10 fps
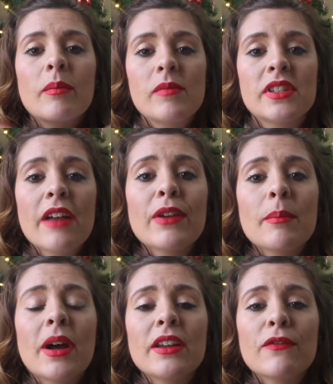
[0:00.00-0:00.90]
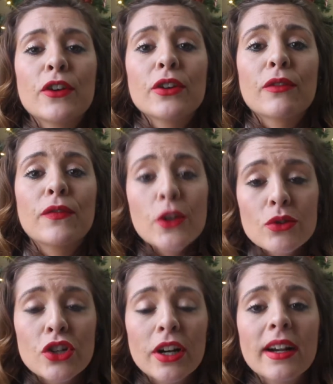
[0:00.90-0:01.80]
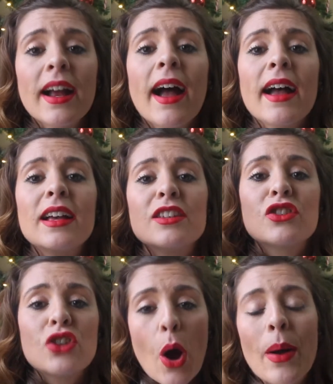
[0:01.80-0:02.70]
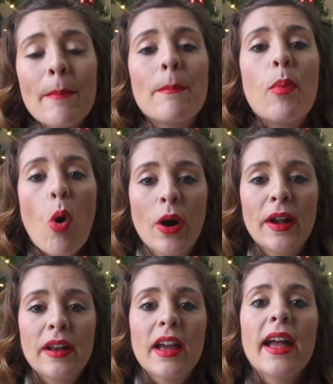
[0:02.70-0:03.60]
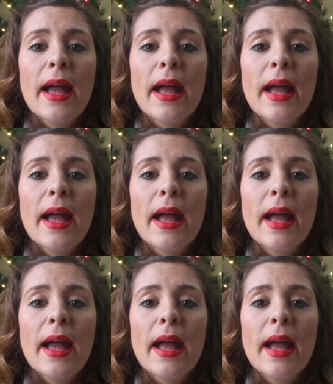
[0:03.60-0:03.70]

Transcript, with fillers: Saving money for your future is so important.